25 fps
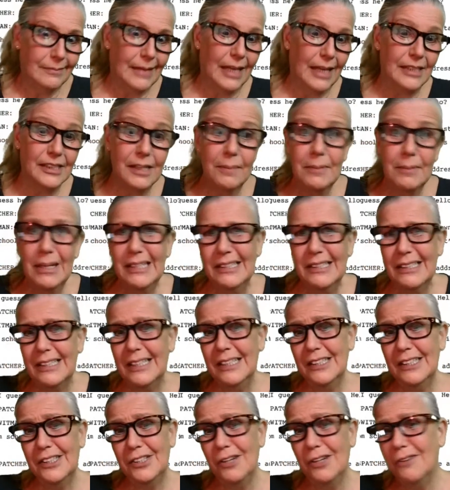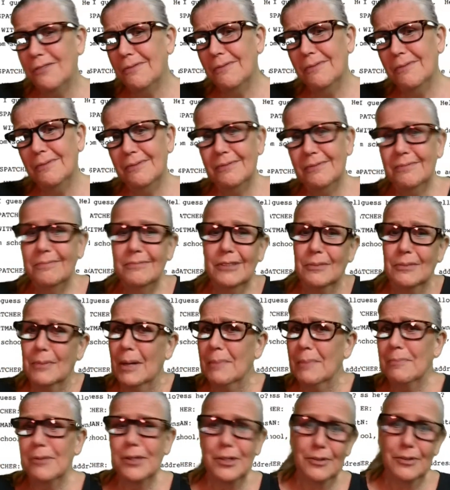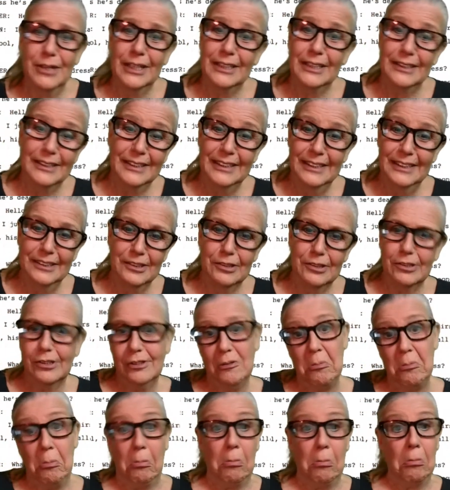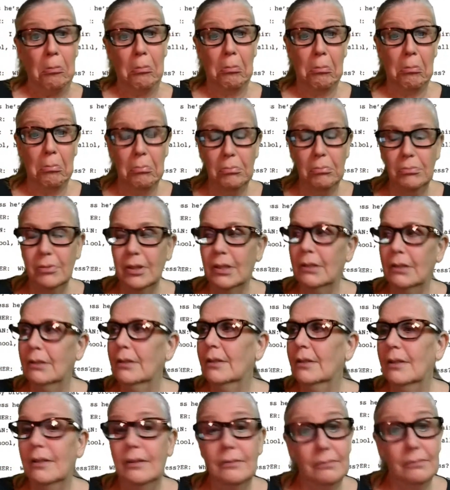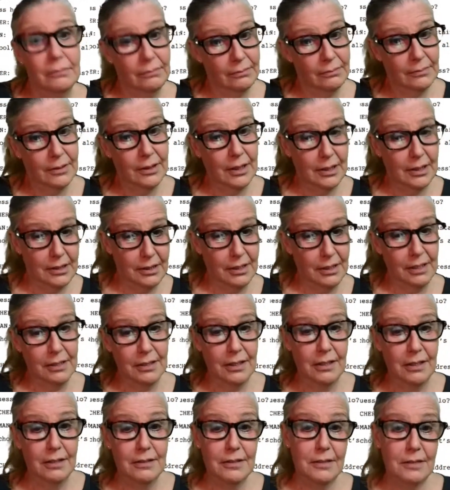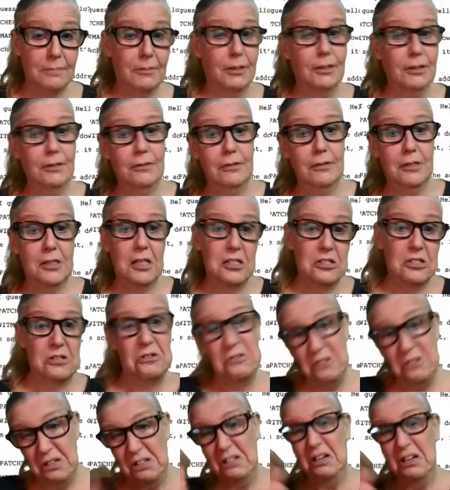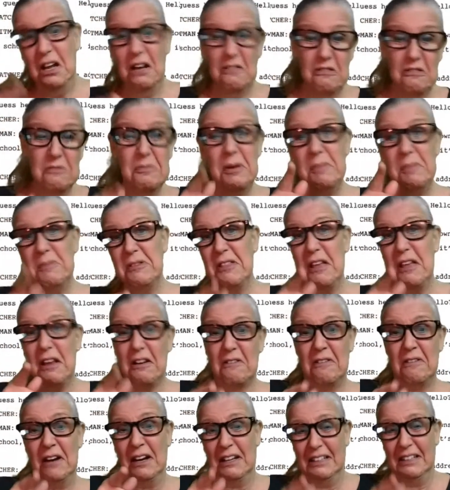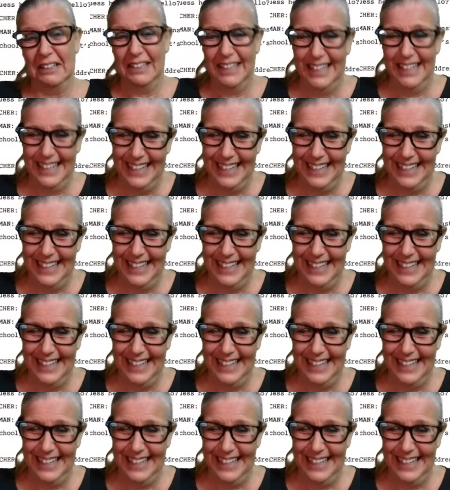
and sometimes the kids don't remember correctly either. So, you know, and I say that as a mother who says, "You did not remember that correctly."